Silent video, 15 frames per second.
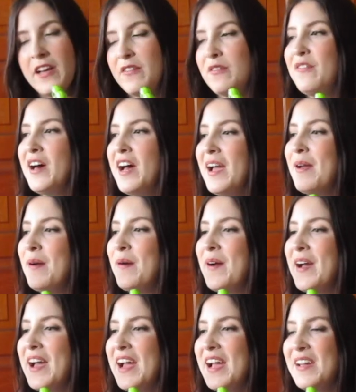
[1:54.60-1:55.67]

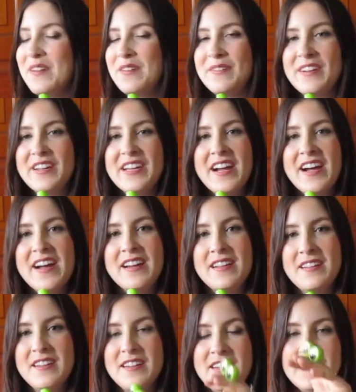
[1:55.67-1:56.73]
fly away over
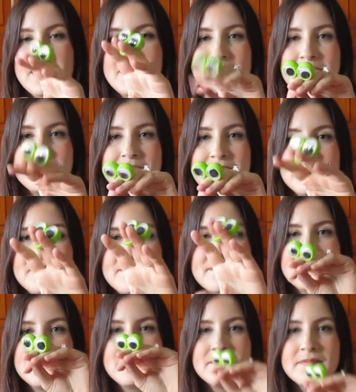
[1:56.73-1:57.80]
yonder.
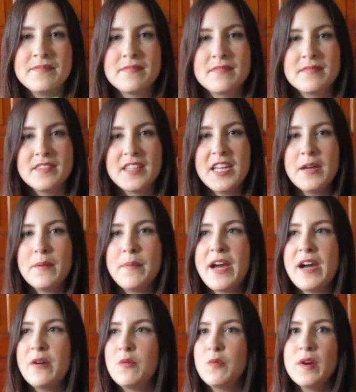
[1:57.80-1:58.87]
Think
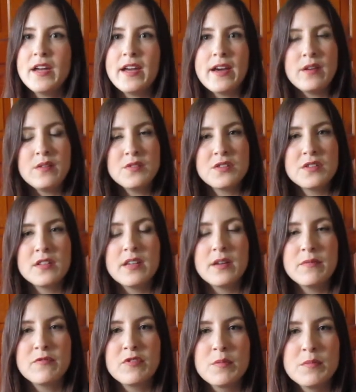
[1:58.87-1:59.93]
about what else could
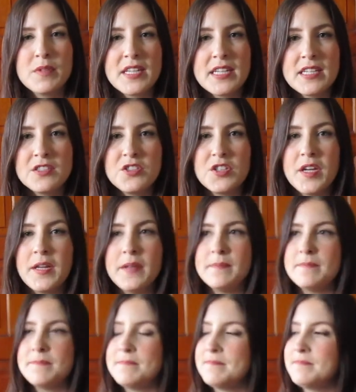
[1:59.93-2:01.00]
come from the kitchen.
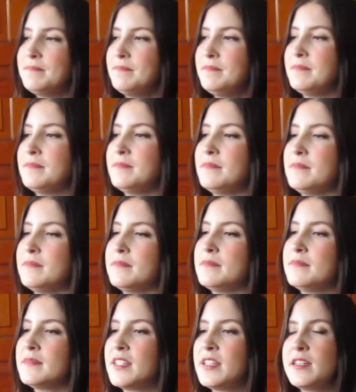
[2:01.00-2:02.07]
Hmm,
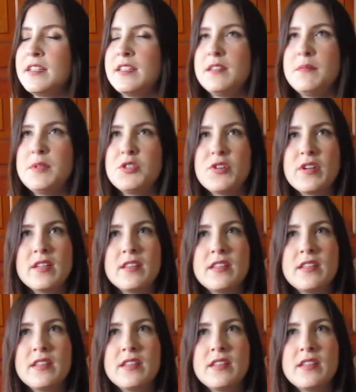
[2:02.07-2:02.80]
let me try to